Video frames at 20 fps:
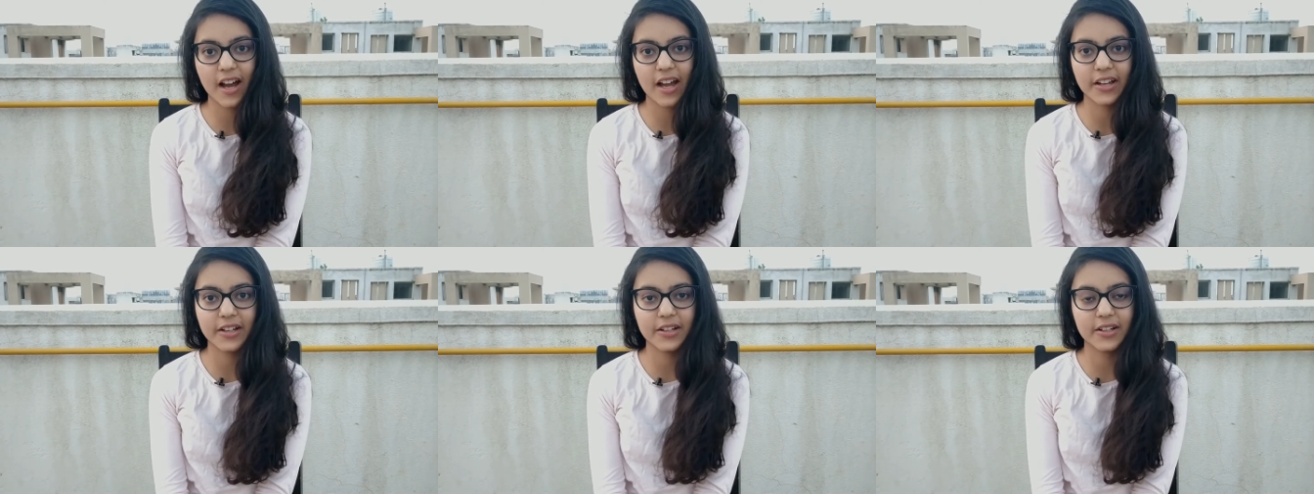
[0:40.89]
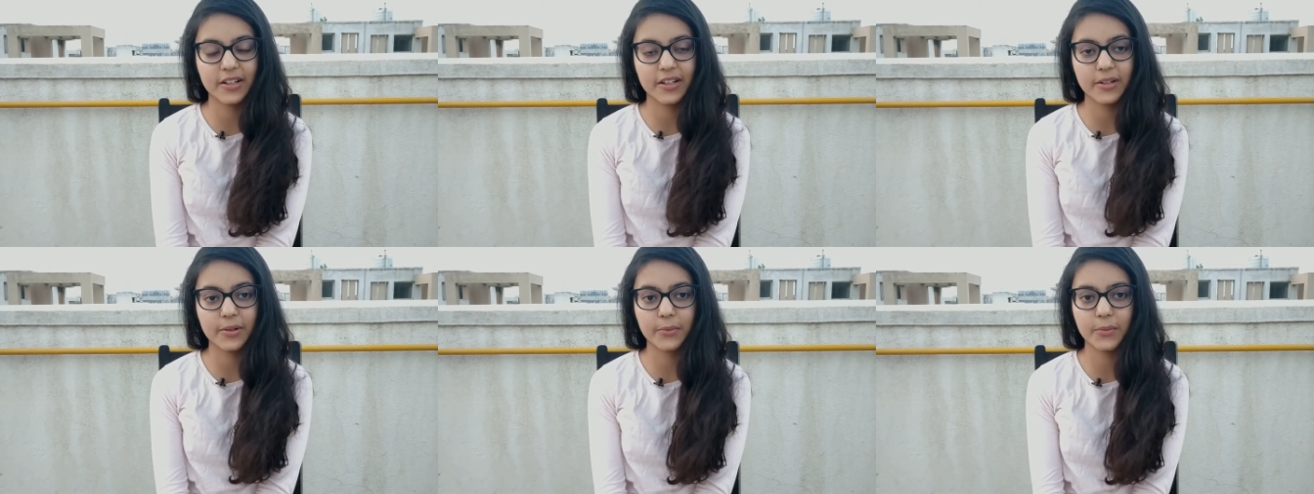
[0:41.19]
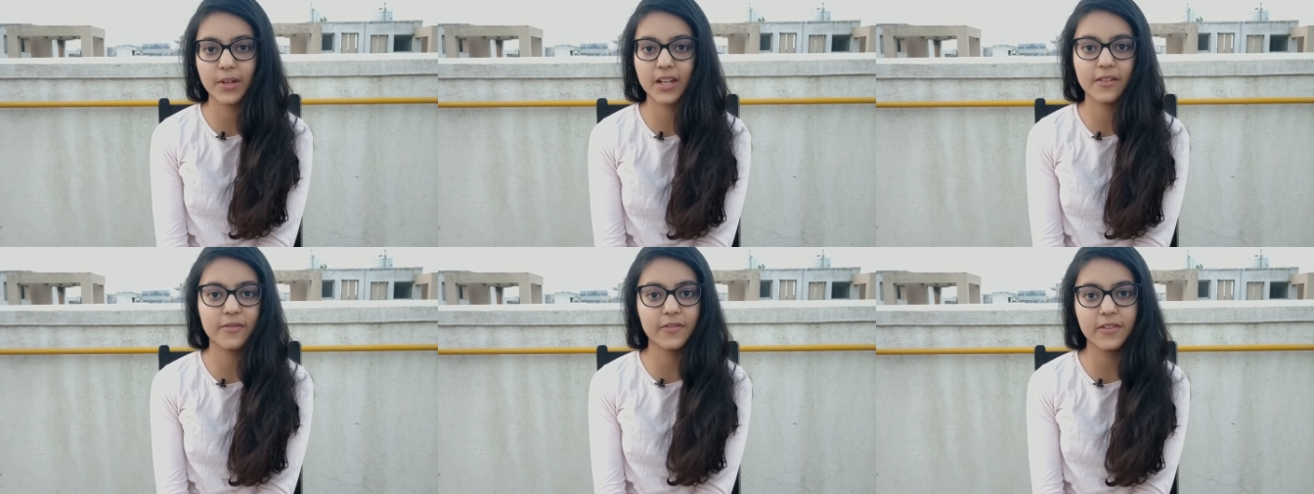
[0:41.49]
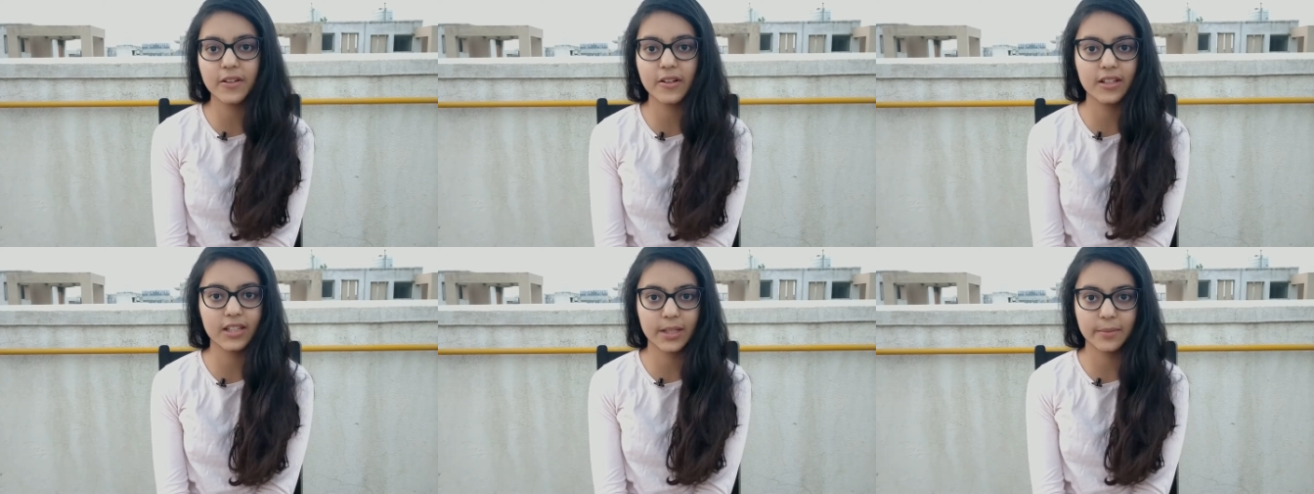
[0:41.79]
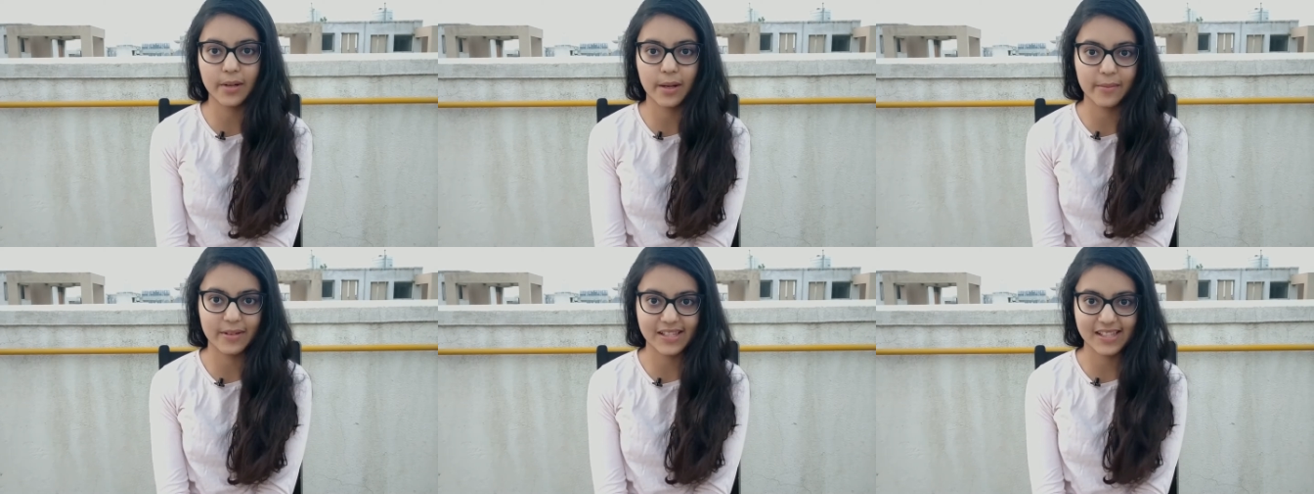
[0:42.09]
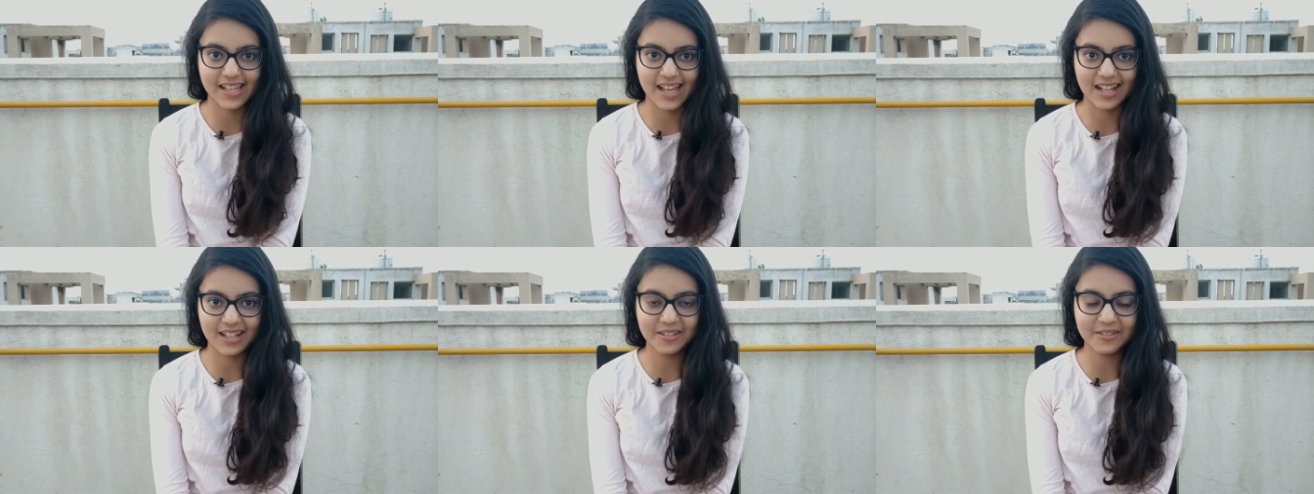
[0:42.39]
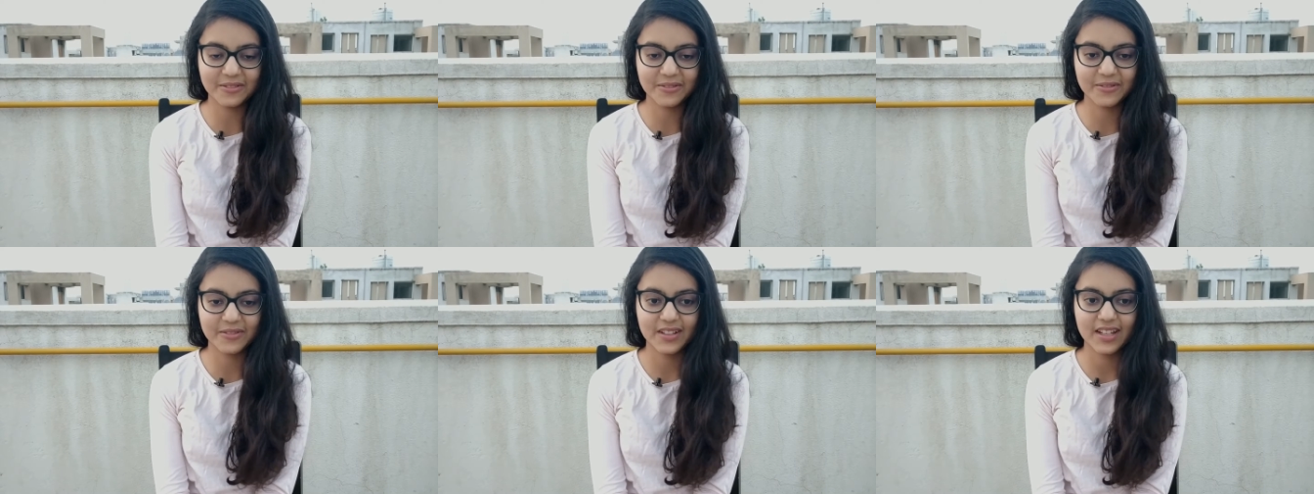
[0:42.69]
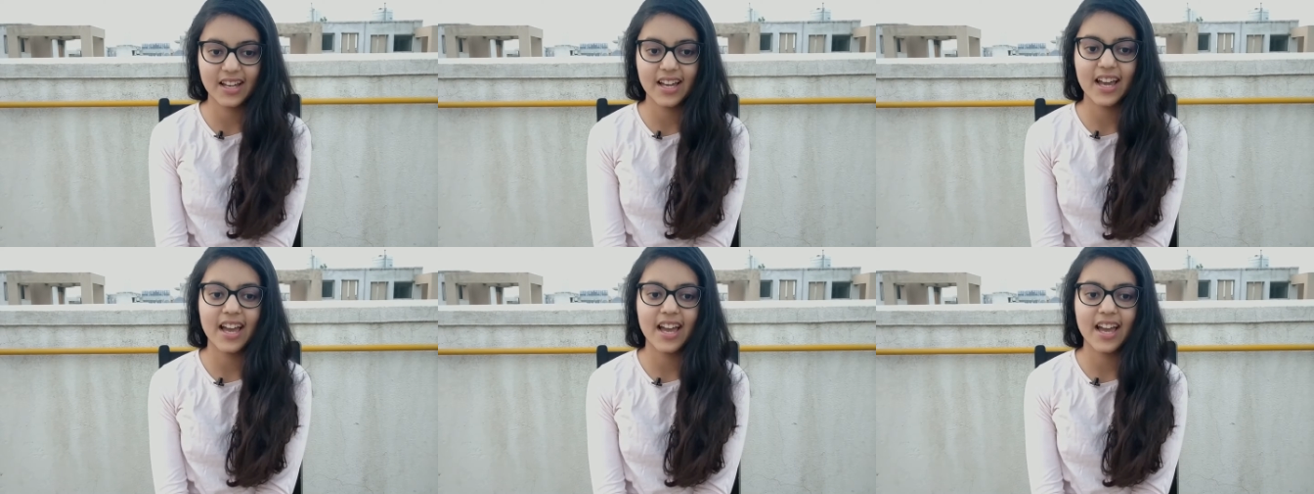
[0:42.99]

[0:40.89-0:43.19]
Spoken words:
I could read fluently by myself.